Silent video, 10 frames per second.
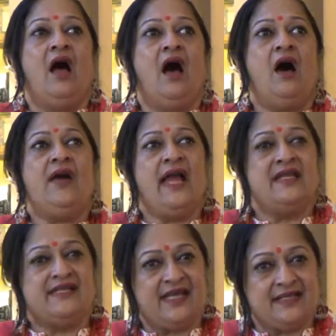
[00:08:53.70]
Our
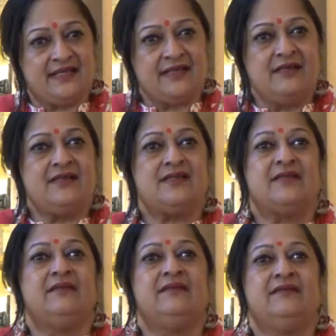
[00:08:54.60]

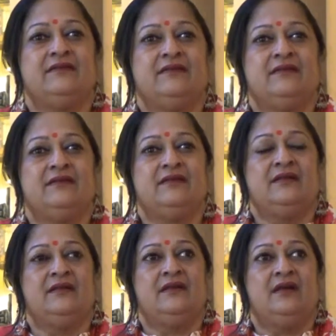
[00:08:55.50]
ancestors
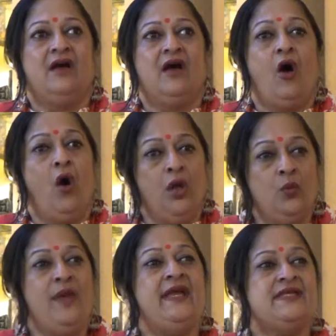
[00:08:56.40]

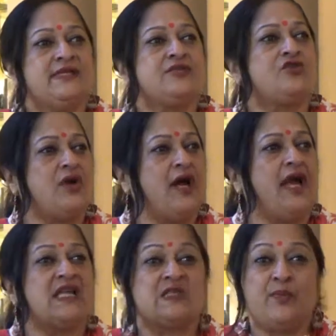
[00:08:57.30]
always try,
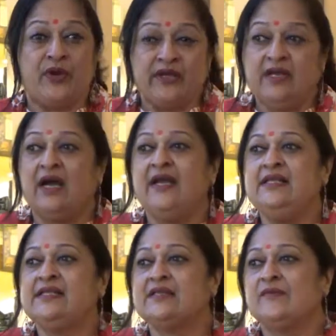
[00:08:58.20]
our spirit
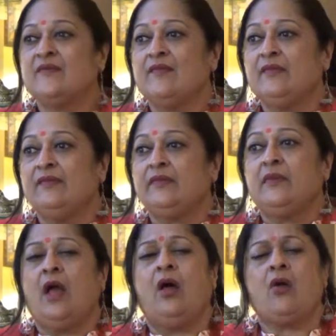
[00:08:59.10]
guides
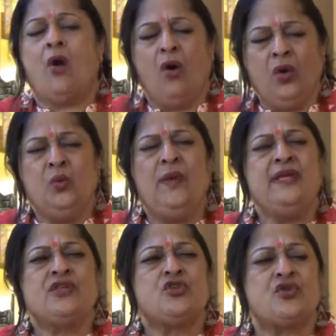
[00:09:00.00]
are
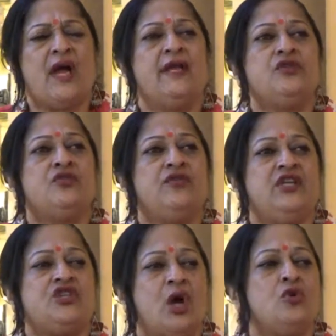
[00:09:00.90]
always trying to
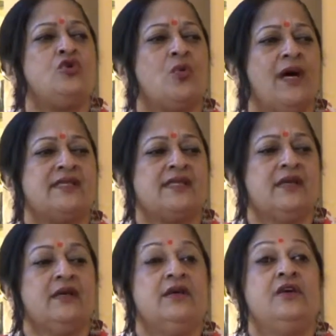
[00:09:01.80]
reach out to us,
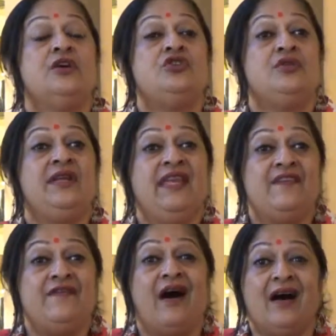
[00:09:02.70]
to
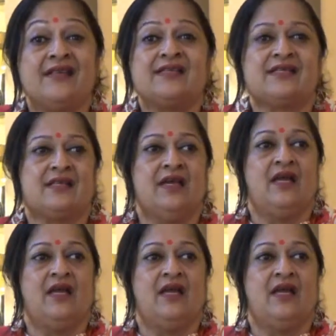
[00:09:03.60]
give us